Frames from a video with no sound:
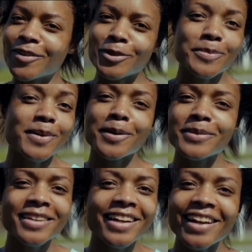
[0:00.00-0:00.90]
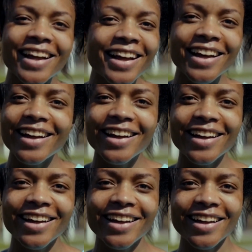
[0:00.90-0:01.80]
at an intersection of race,
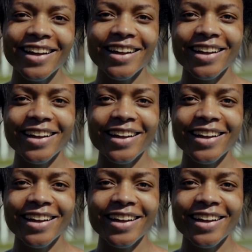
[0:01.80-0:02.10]
gender,